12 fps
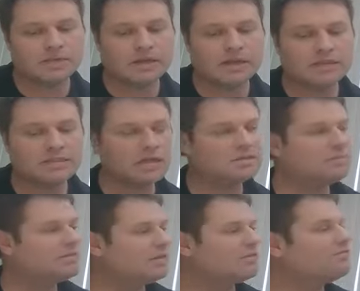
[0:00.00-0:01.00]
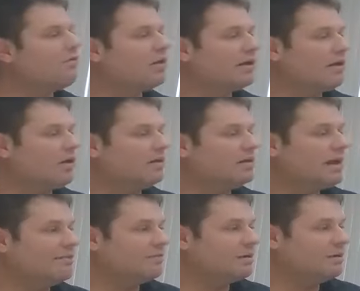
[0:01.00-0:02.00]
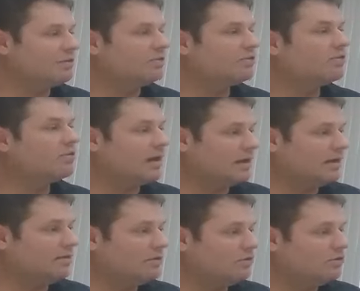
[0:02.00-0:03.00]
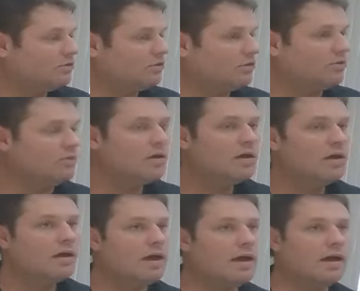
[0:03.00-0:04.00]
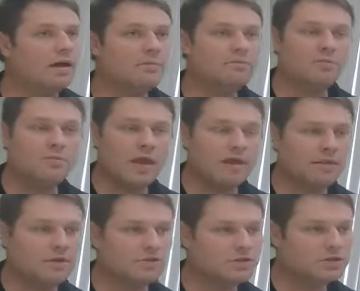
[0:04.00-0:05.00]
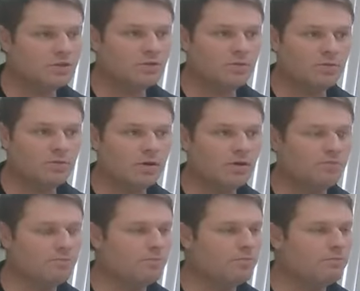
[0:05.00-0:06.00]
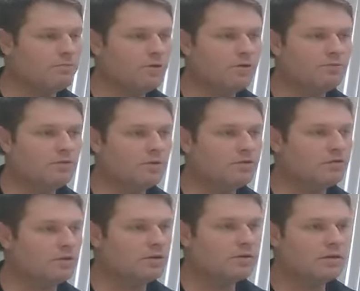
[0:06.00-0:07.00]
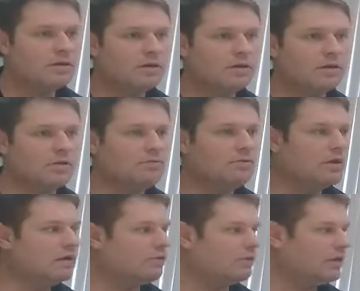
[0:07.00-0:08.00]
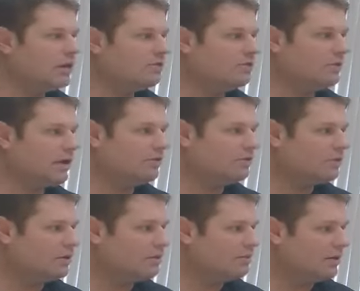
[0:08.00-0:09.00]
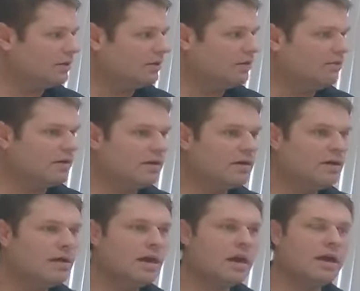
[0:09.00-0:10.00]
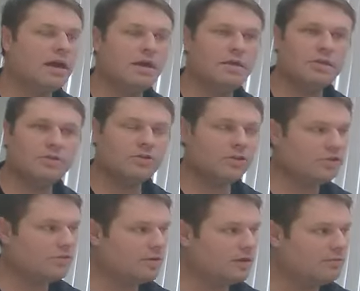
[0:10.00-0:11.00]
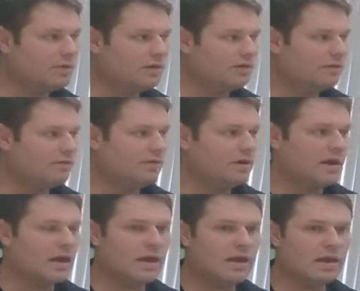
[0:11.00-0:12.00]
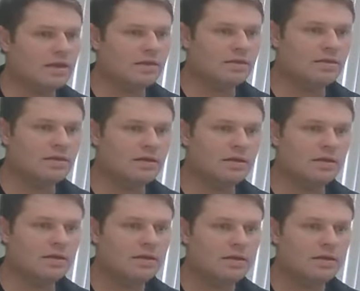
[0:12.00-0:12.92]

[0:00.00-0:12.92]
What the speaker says: It's not something that's falling on deaf ears like it used to. And there's still good folks at NICL, the National Council on Independent Living, and the Centers for Independent Living, and the